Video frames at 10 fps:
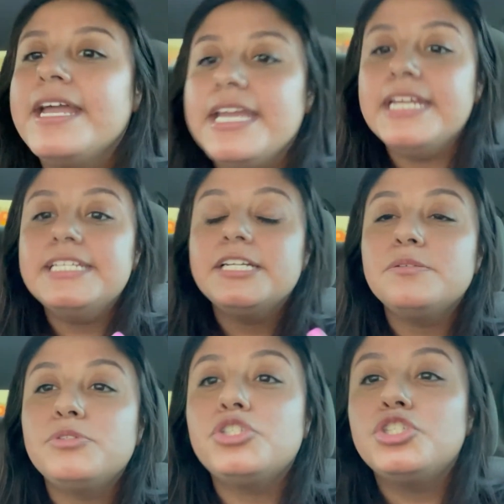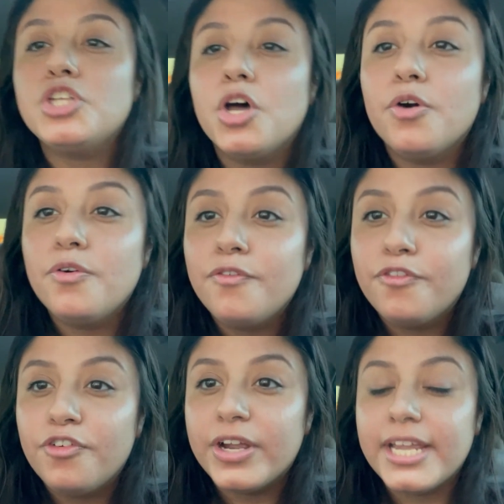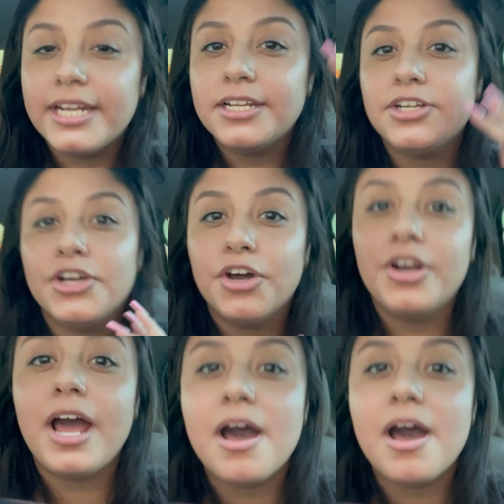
He did them so freaking good.